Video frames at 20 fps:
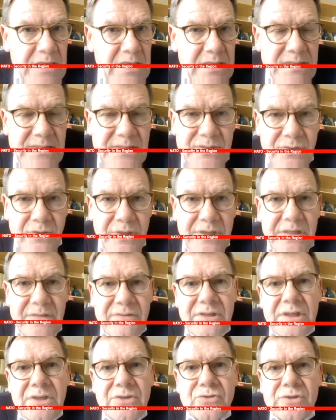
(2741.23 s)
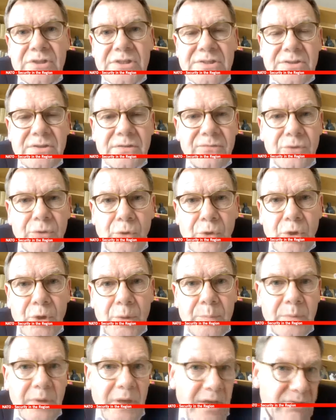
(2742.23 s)
It's not in the interests of
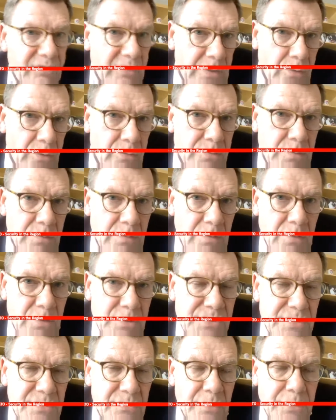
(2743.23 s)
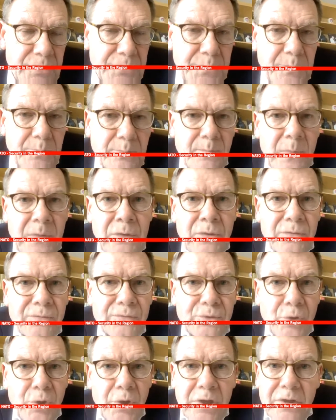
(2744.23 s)
Europe, I think also not
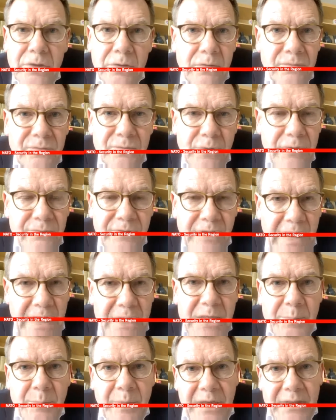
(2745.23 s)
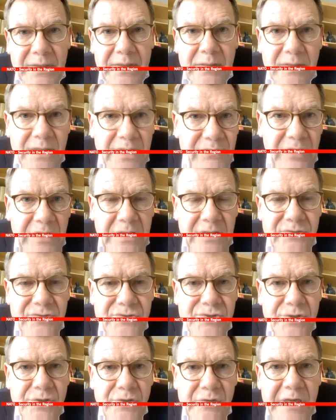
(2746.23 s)
of Turkey, of anybody living
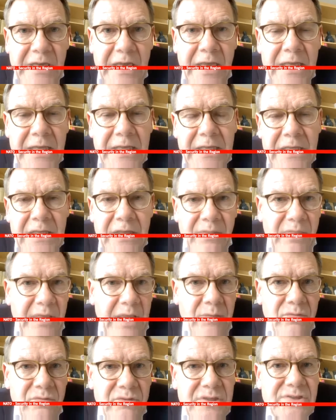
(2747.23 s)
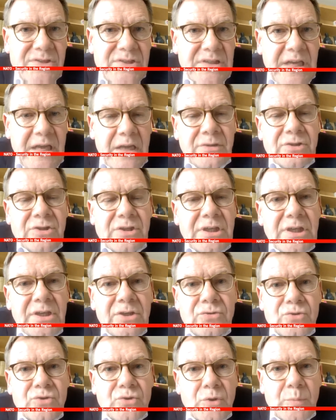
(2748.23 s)
in Syria, that this
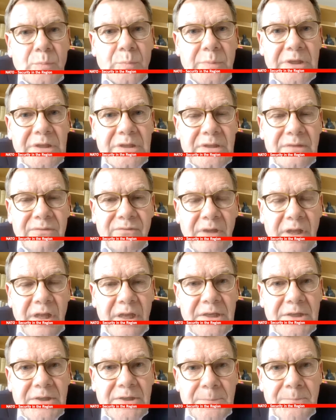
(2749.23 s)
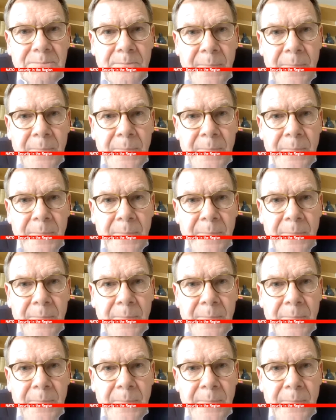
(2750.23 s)
country should be divided.